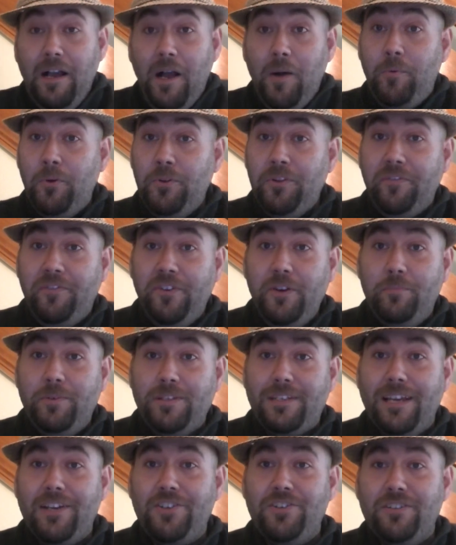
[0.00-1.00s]
put the few
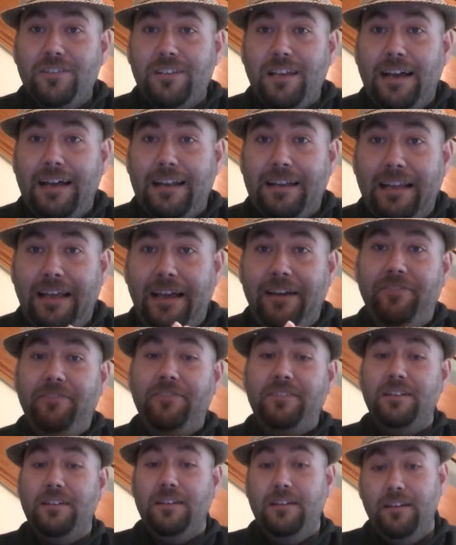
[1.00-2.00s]
possessions I had
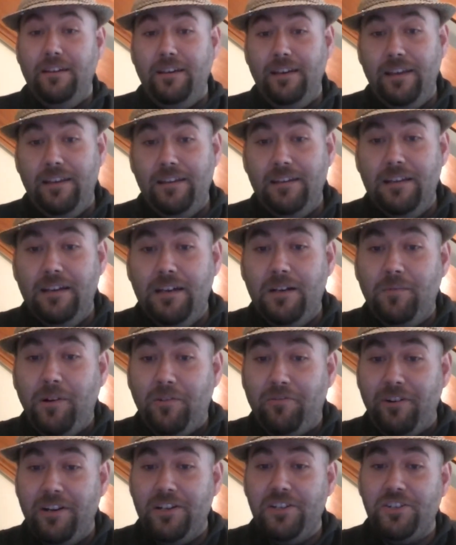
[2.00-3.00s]
left in my
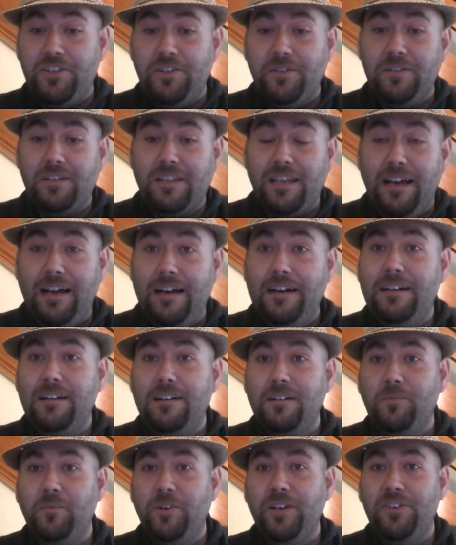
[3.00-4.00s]
friend Stuart's car,
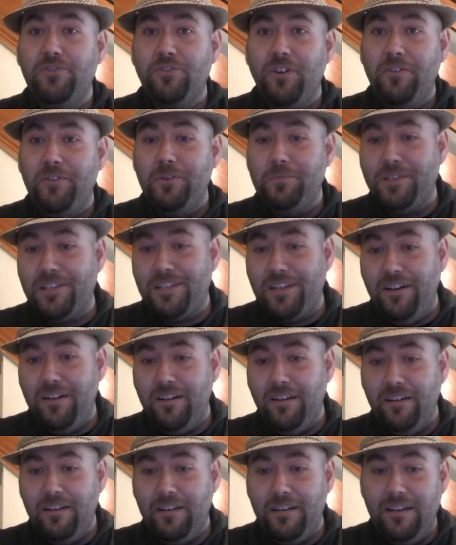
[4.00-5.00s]
and we drove up to
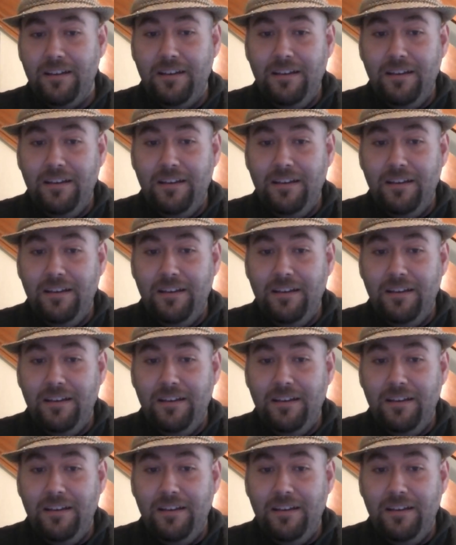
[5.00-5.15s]
Scotland,